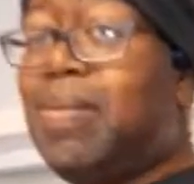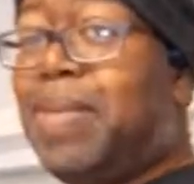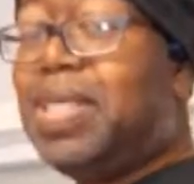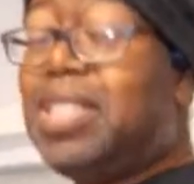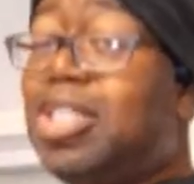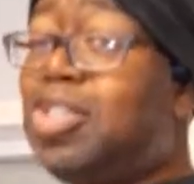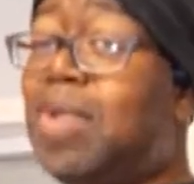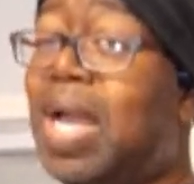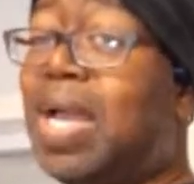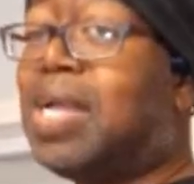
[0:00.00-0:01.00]
but since
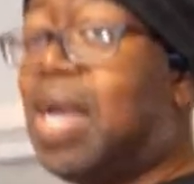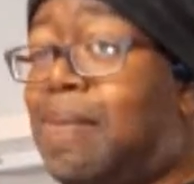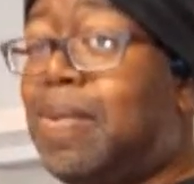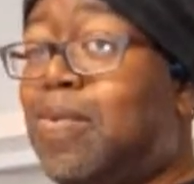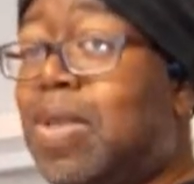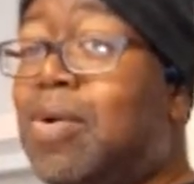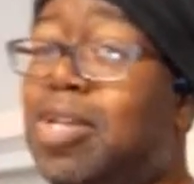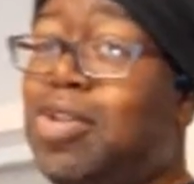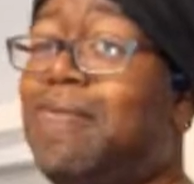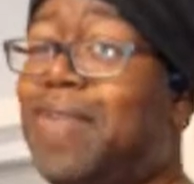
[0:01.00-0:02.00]
you're not coming, we're
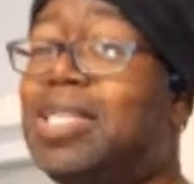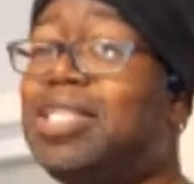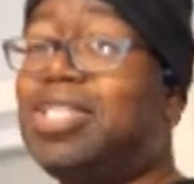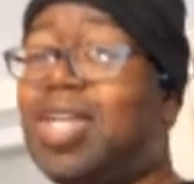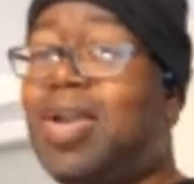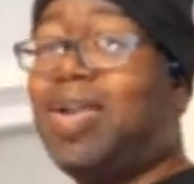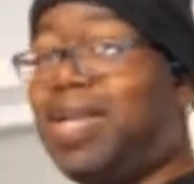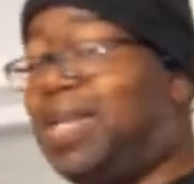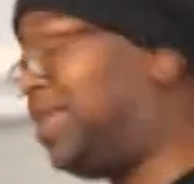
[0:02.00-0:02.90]
going to do vegetarian.